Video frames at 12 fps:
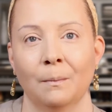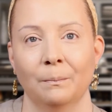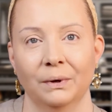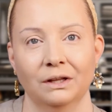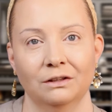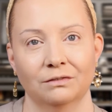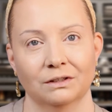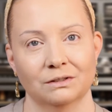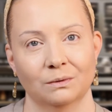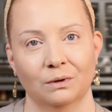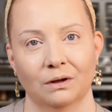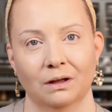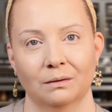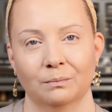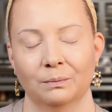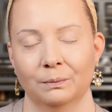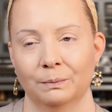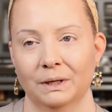But you've also got
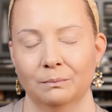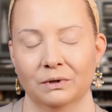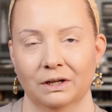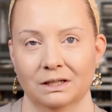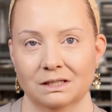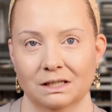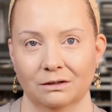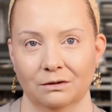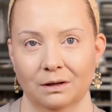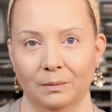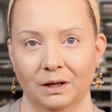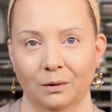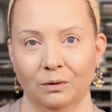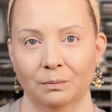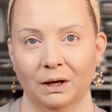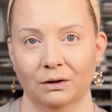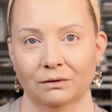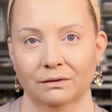big brands that are coming out with
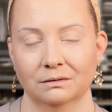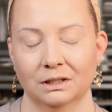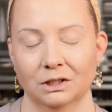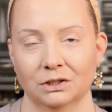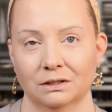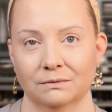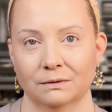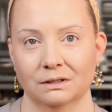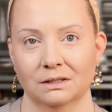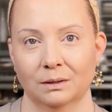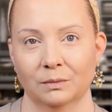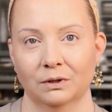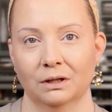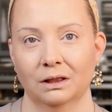powder foundations for the summer,